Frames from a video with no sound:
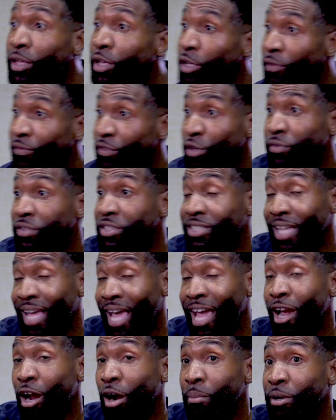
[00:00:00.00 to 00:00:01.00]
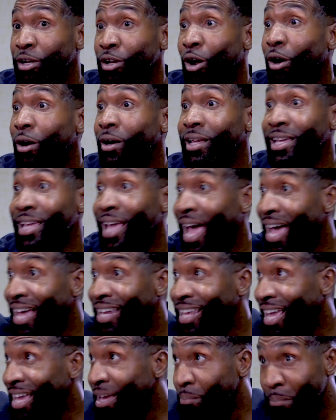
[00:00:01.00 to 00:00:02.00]
If you even see A.R. Bernard, he
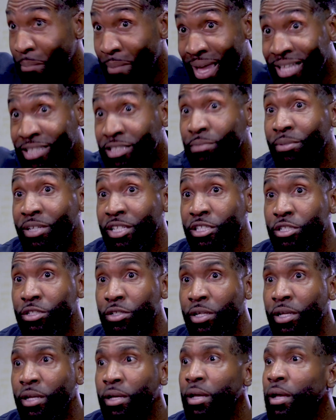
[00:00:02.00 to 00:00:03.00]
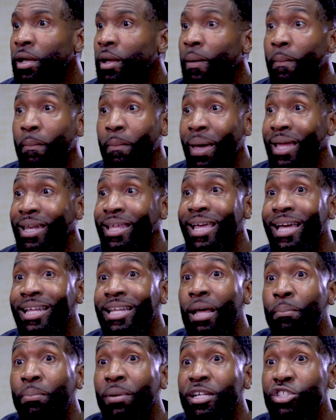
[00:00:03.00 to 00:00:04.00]
had a men's ministry. Man, he had
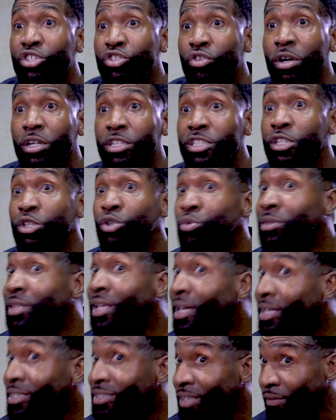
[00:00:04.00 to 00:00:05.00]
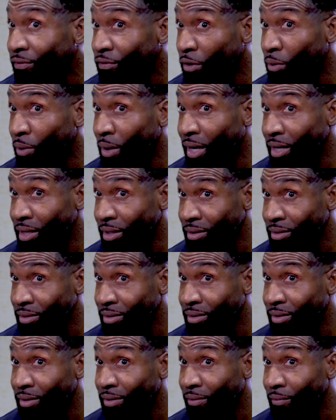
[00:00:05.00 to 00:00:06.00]
that place structured, you think it's FOI.
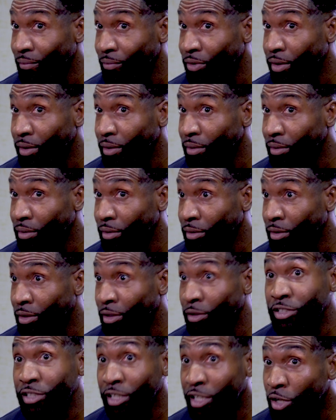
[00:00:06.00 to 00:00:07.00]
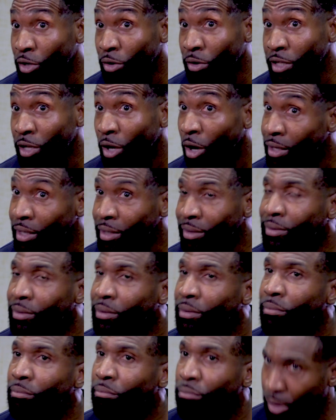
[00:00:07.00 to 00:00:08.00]
The security audit,
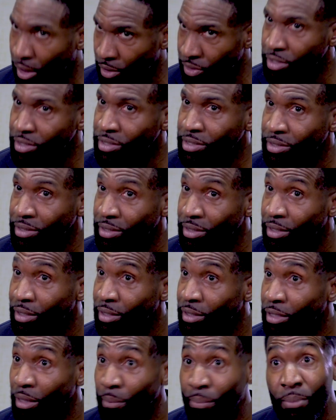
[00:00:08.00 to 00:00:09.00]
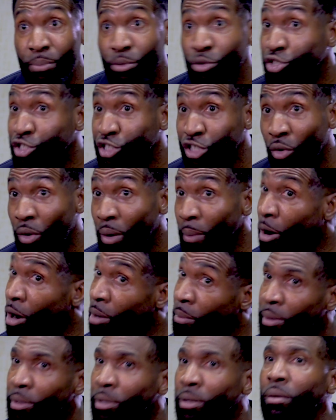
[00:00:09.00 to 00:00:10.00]
brothers. The people who show up
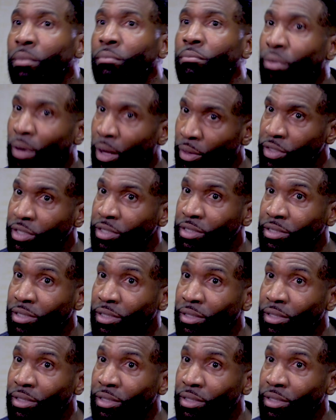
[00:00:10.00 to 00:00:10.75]
armor, brothers.